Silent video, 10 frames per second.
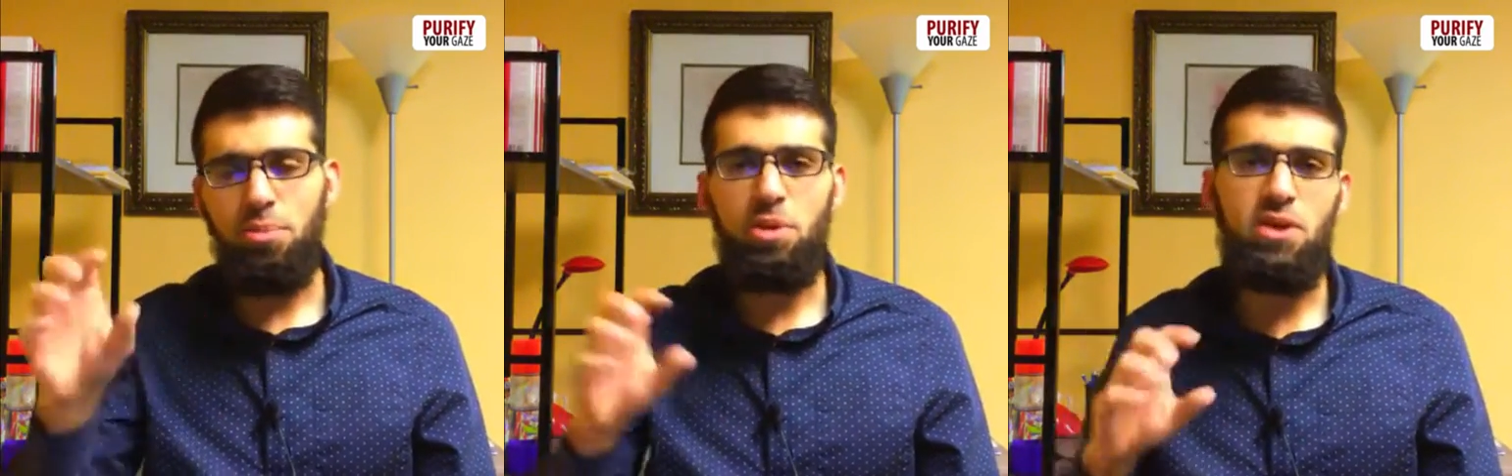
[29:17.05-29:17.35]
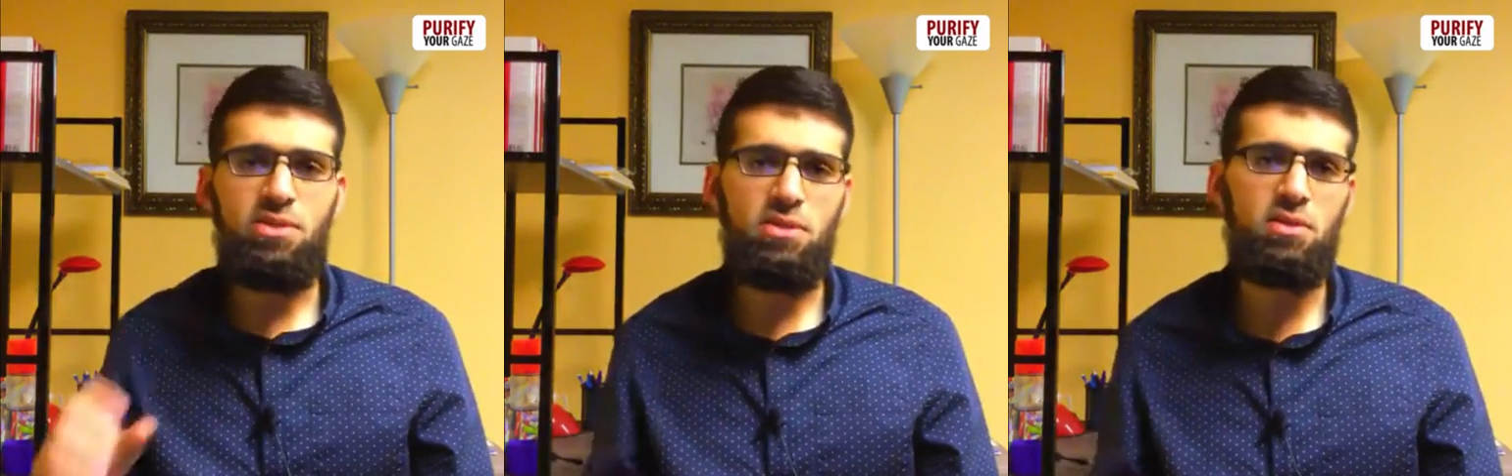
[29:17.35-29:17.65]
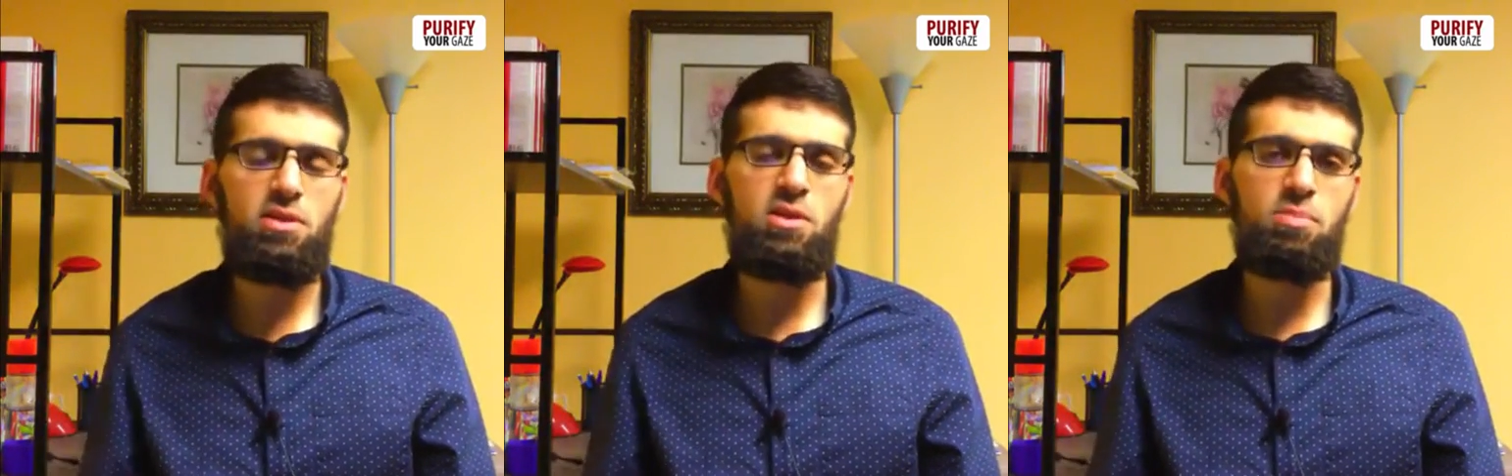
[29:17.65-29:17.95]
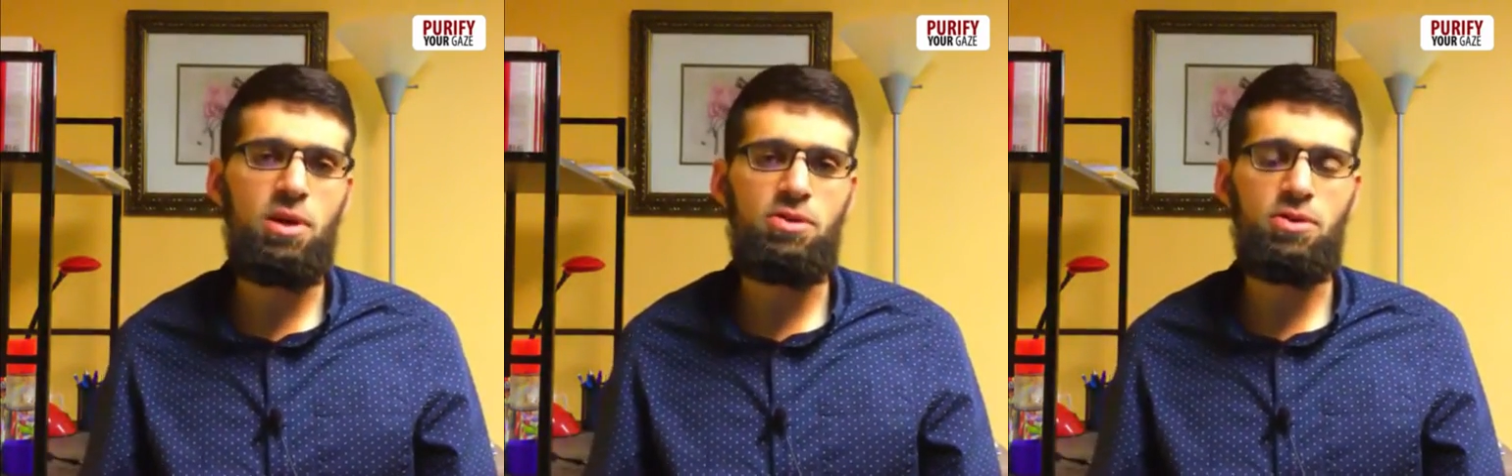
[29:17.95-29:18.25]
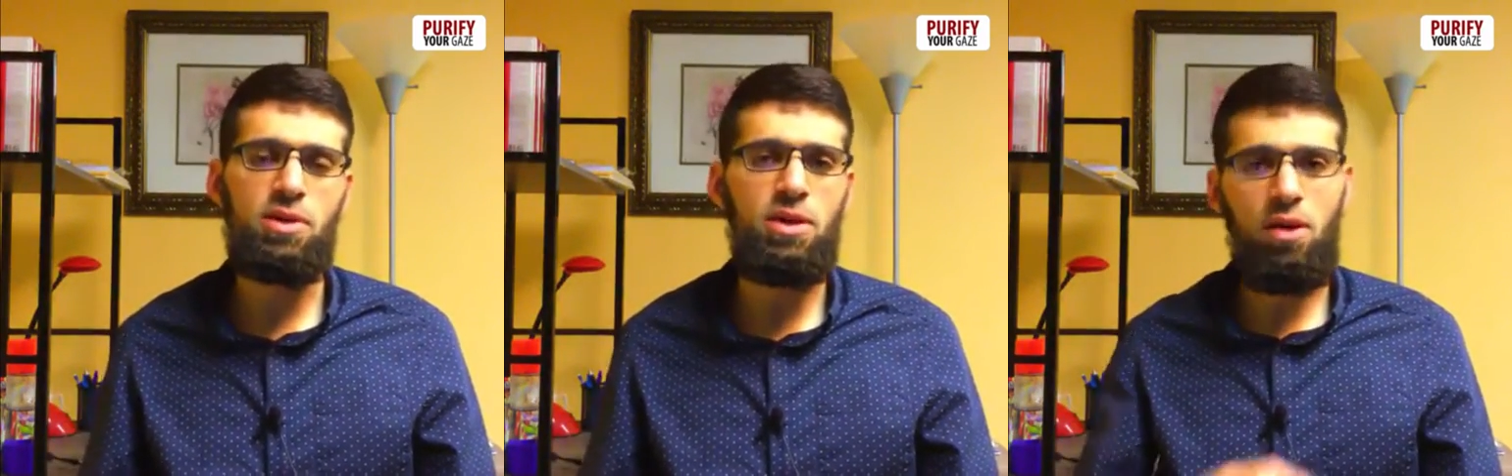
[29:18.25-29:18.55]
pieces to this puzzle
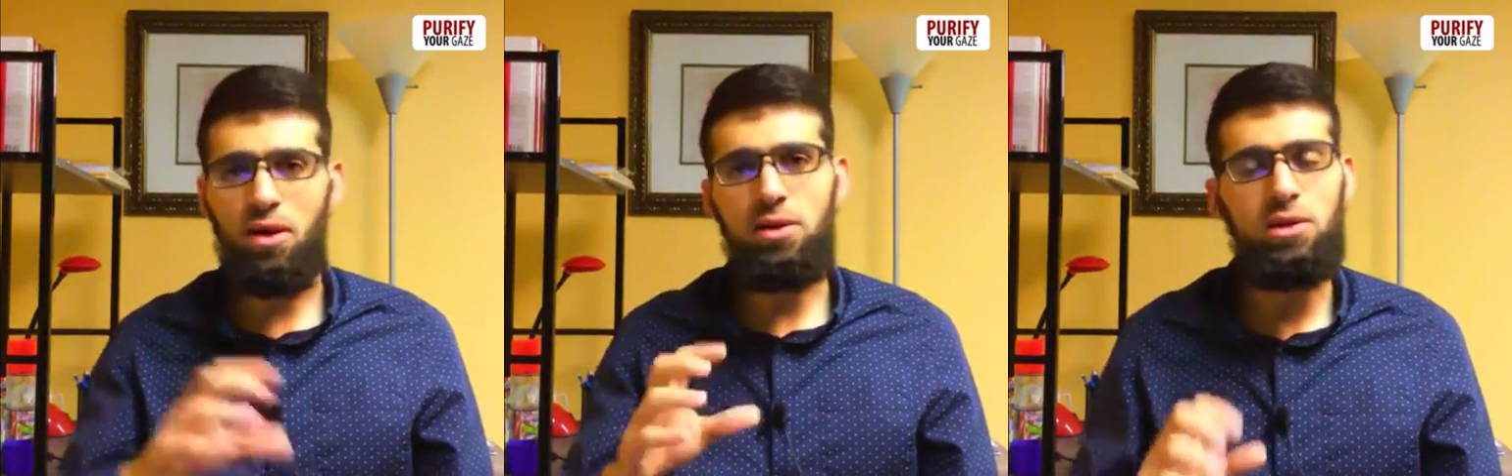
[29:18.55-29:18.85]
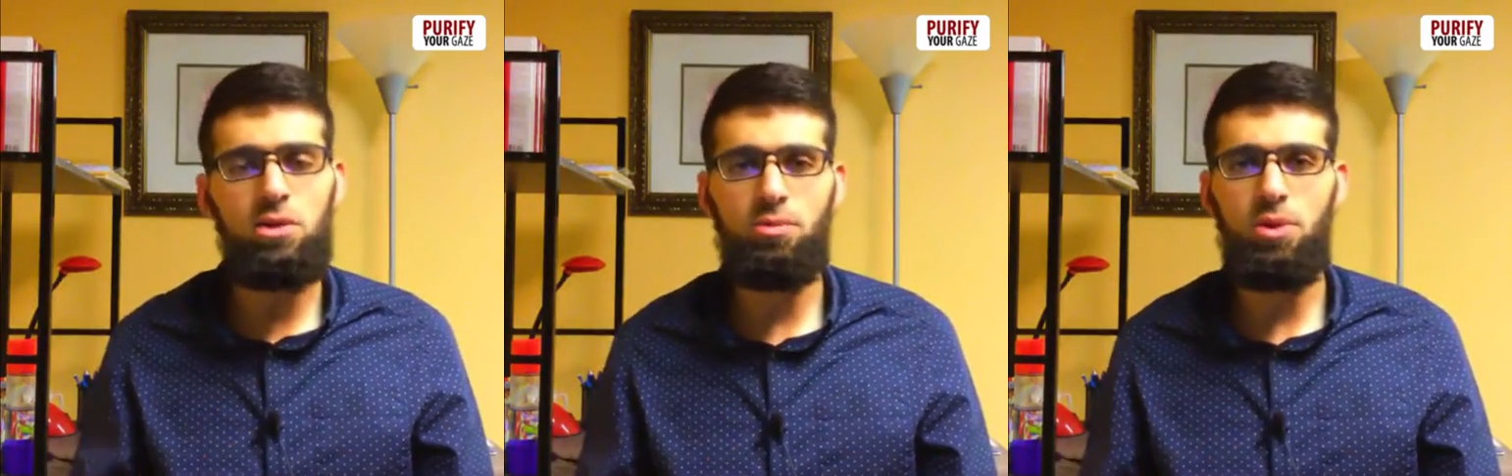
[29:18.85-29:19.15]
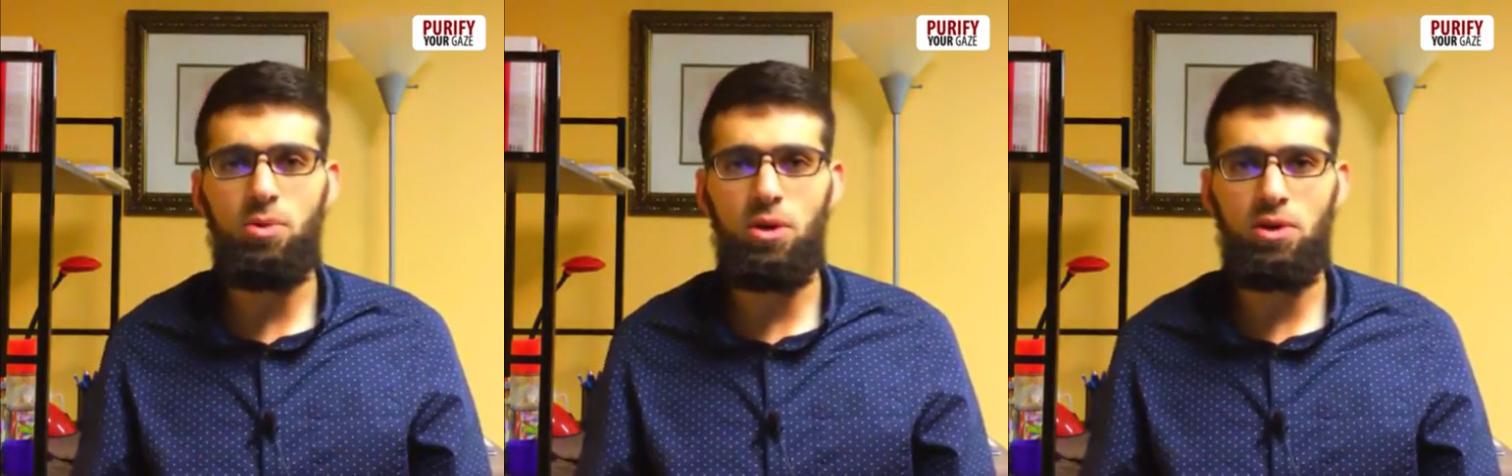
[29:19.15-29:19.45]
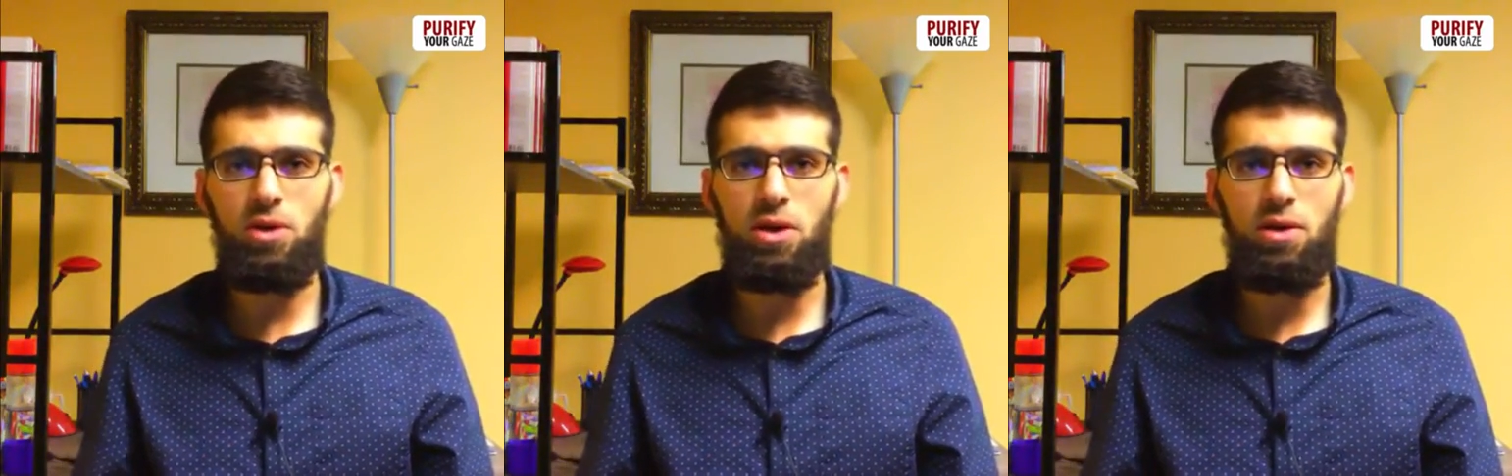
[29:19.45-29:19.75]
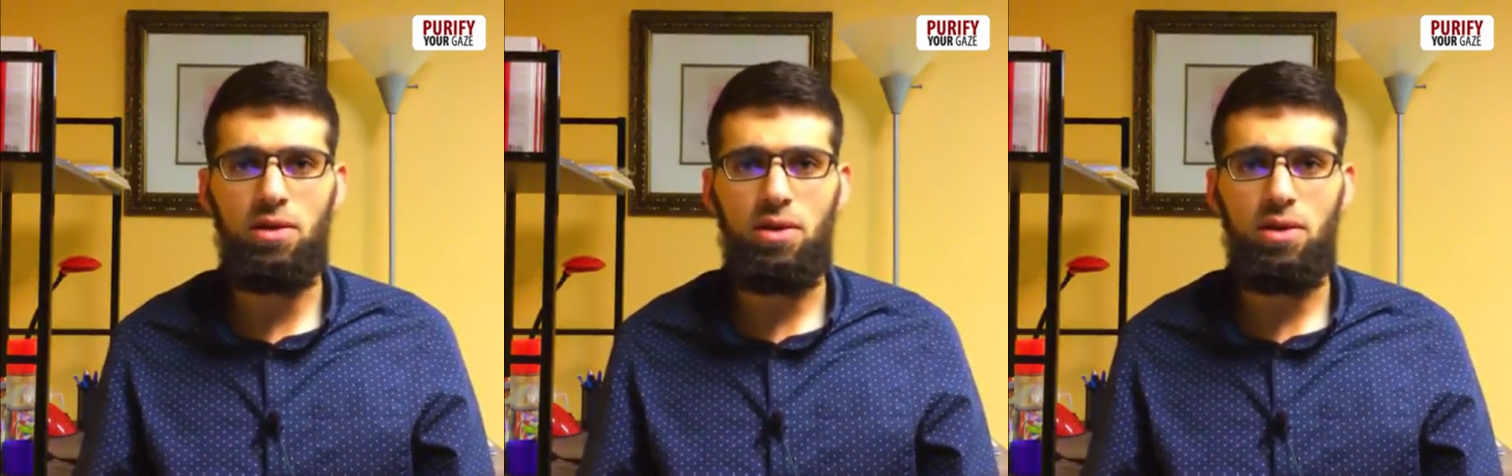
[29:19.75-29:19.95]
that all need to be worked on,